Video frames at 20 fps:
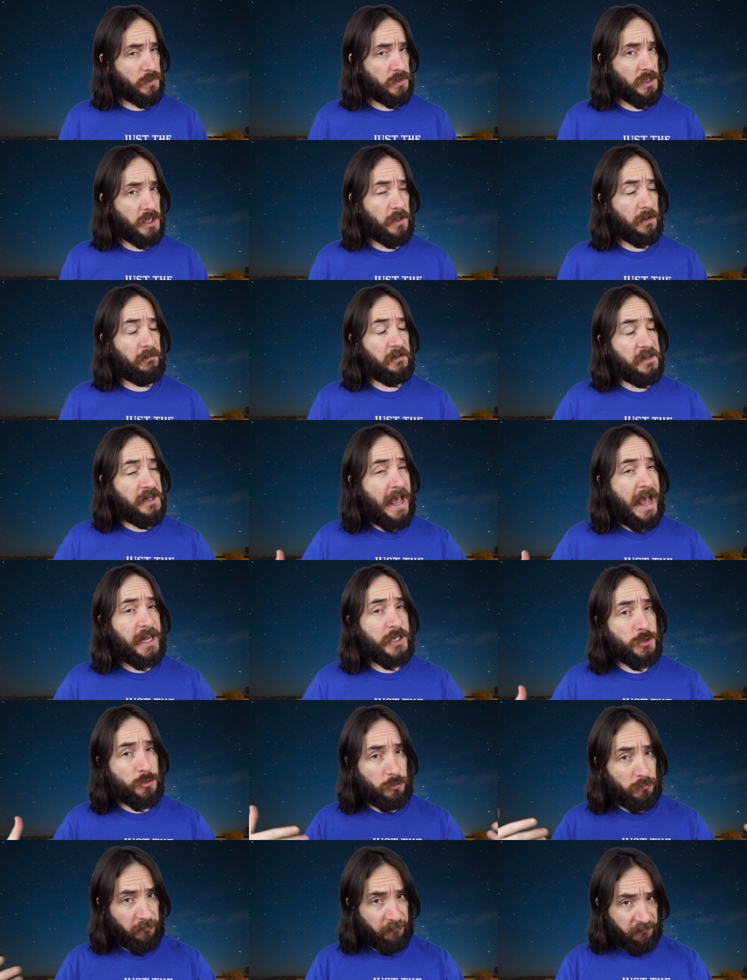to the
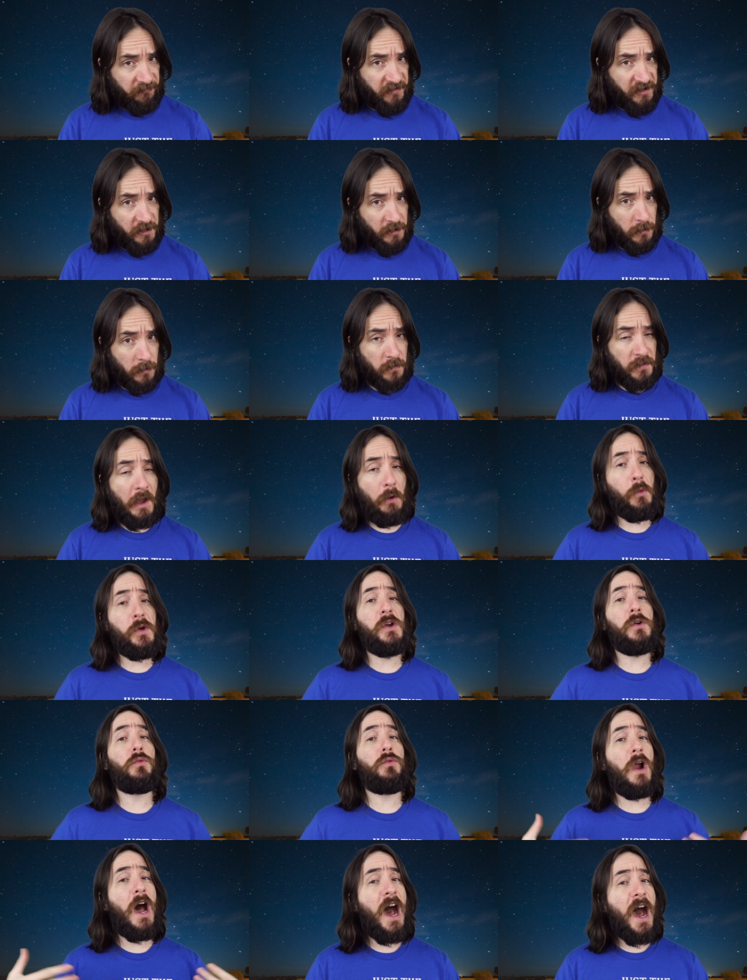natural fear that would
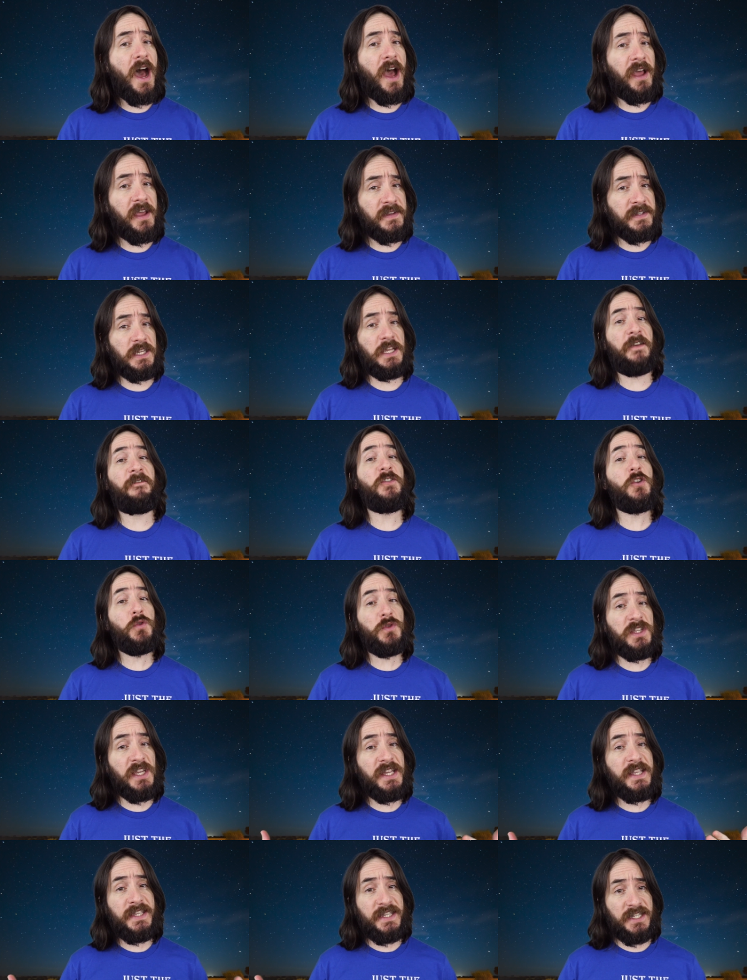arise if you
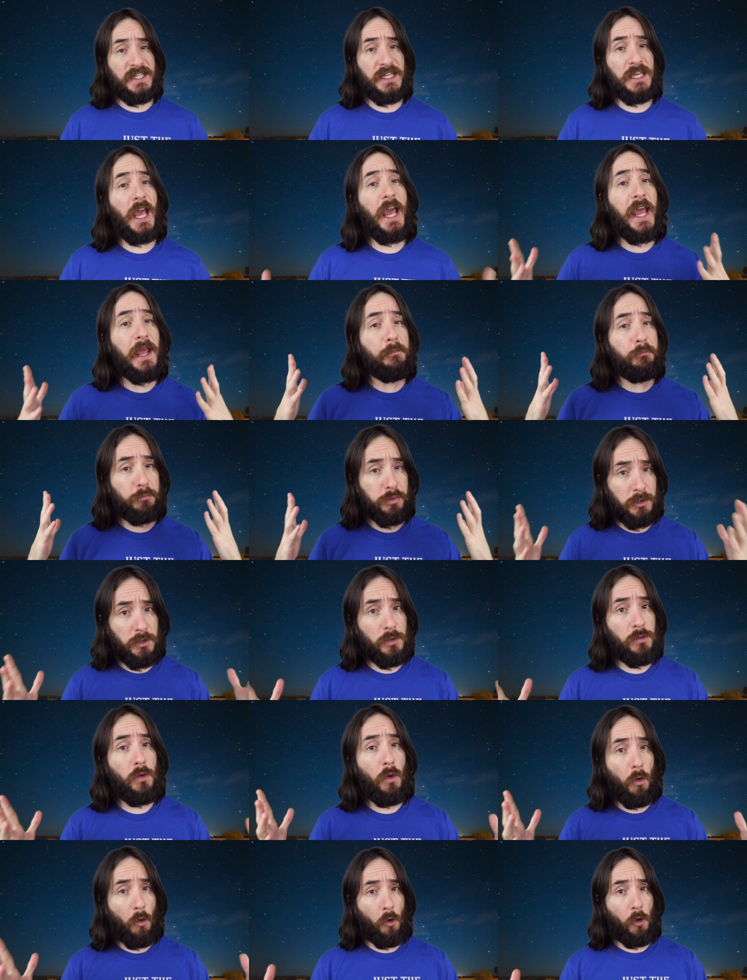did see a
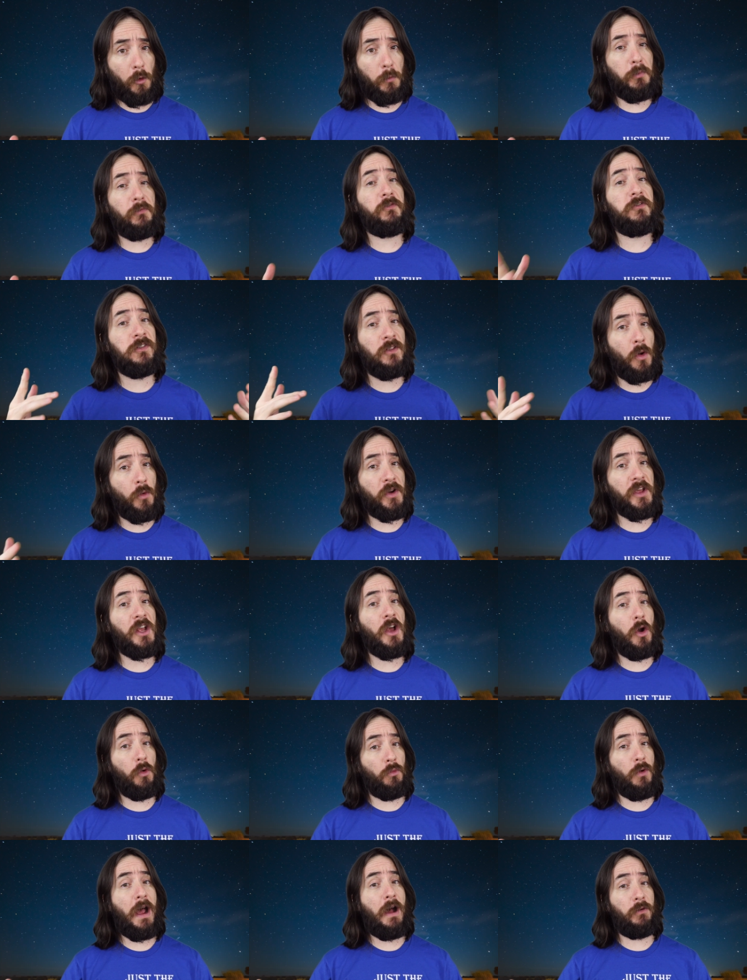blue orb floating
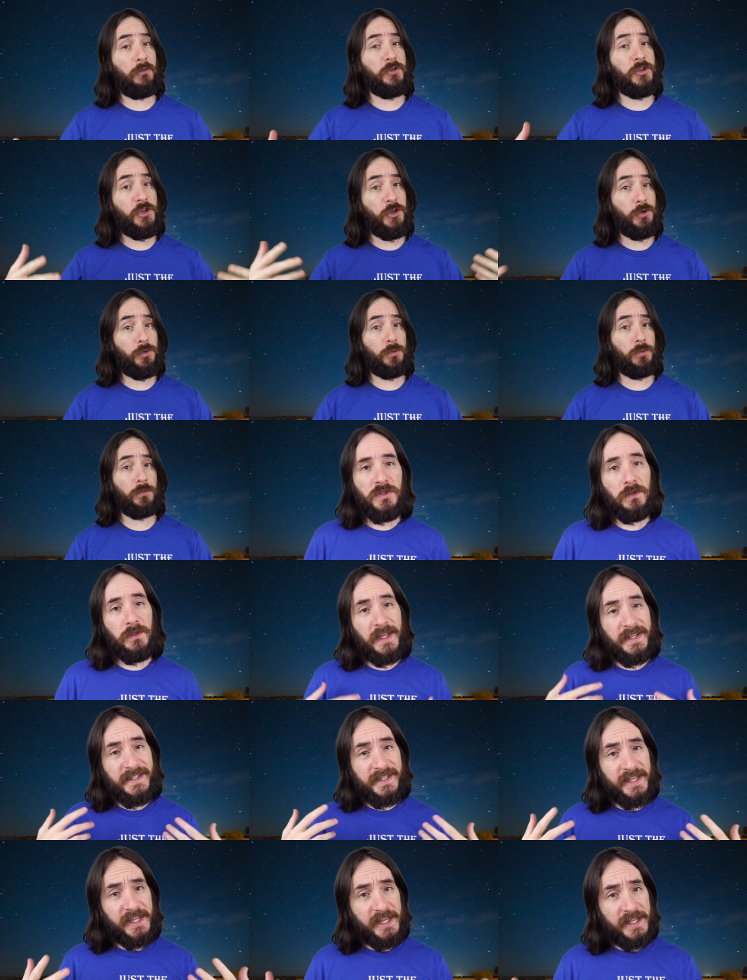around you. So
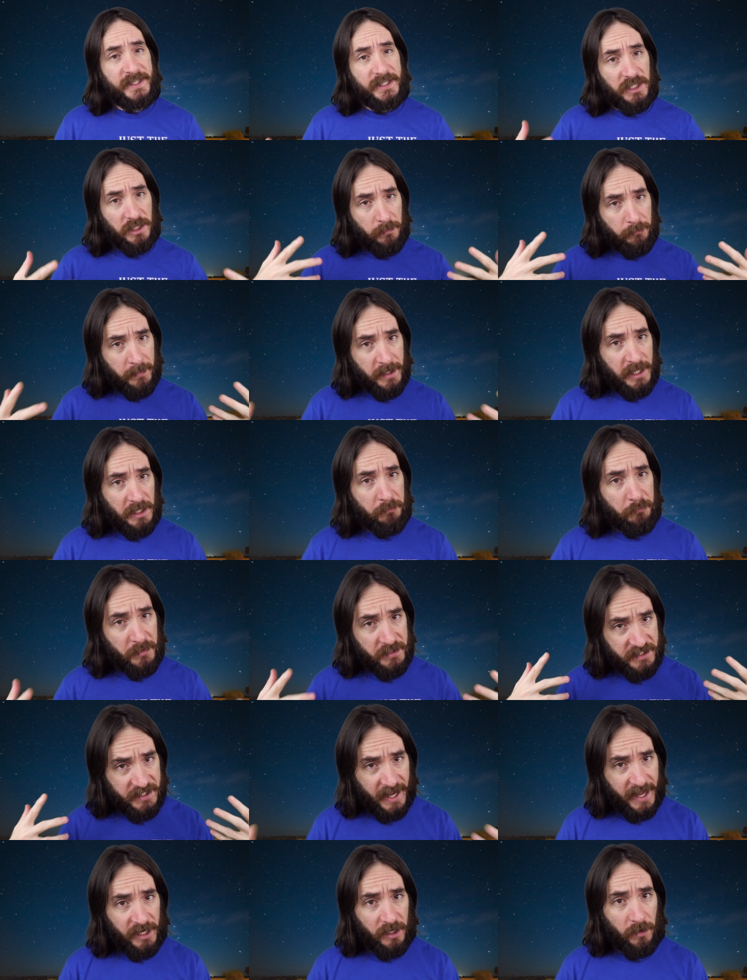let's get into the meat and
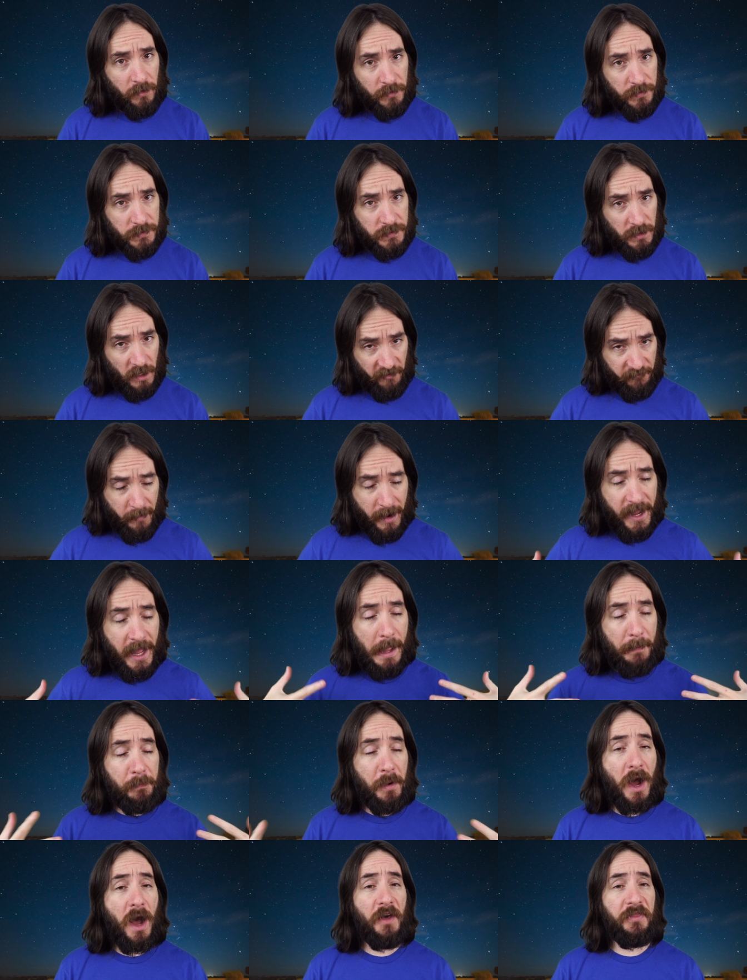potatoes of my
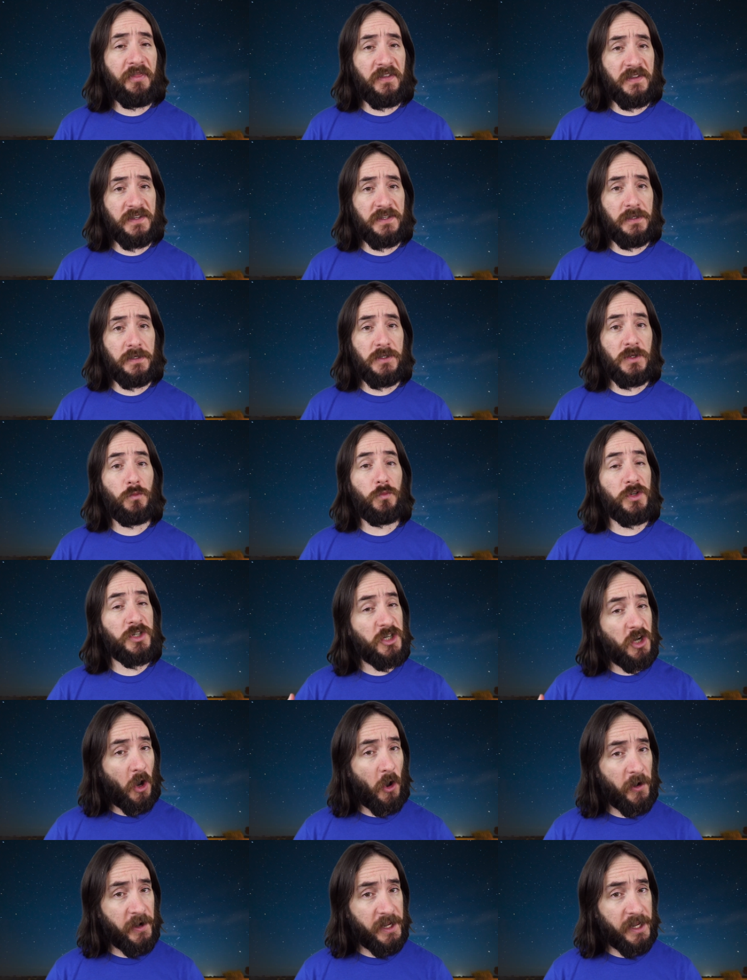hypothesis
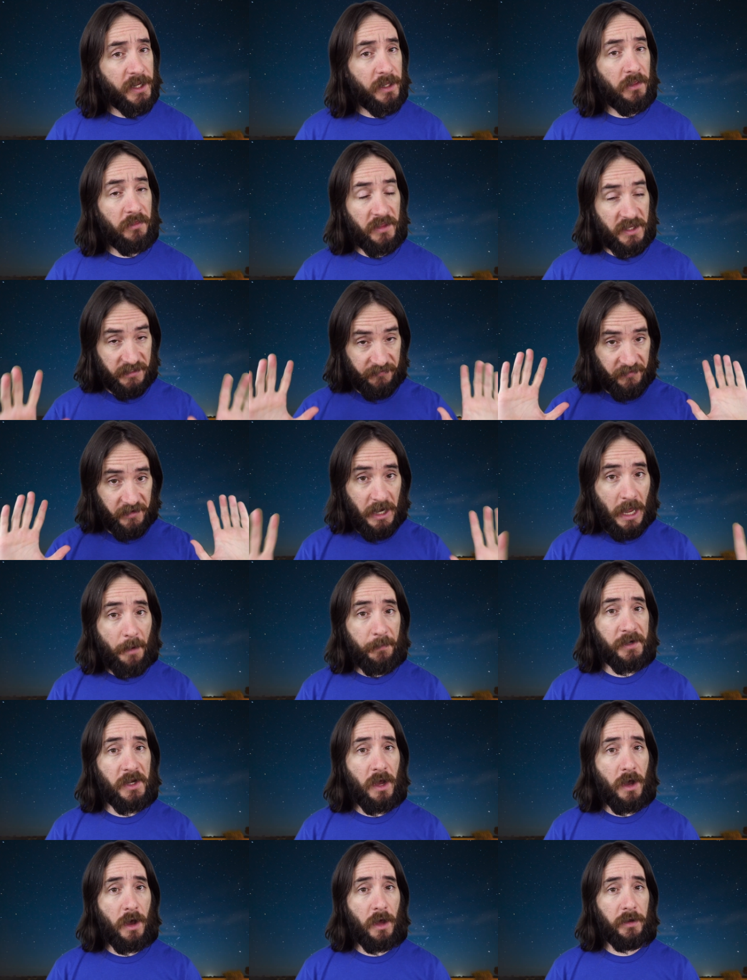regarding this
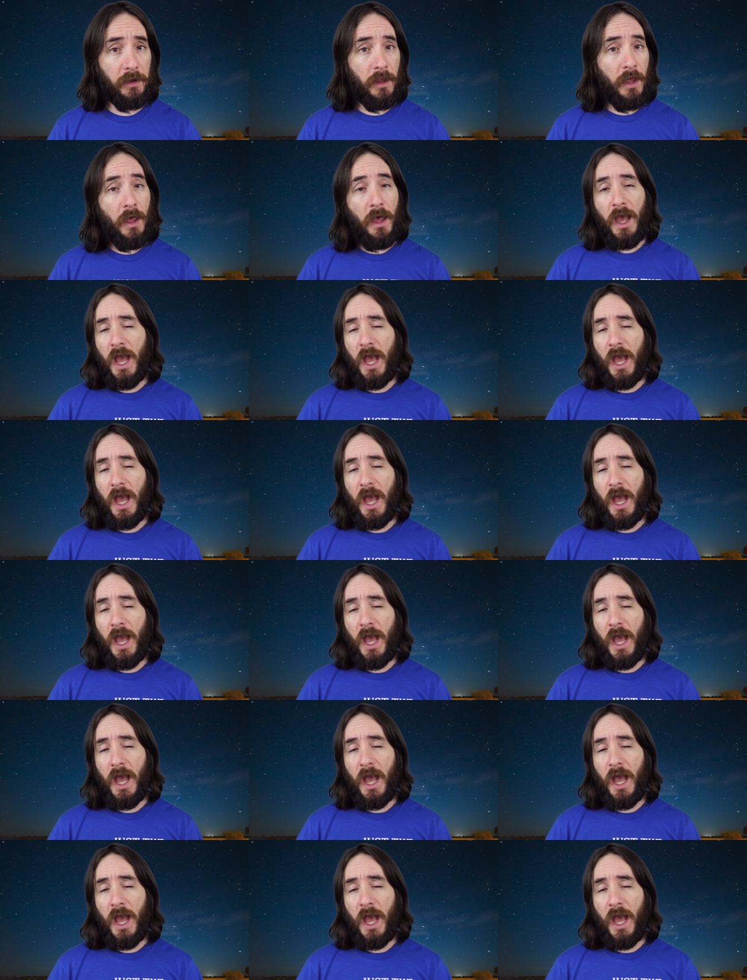phenomenon.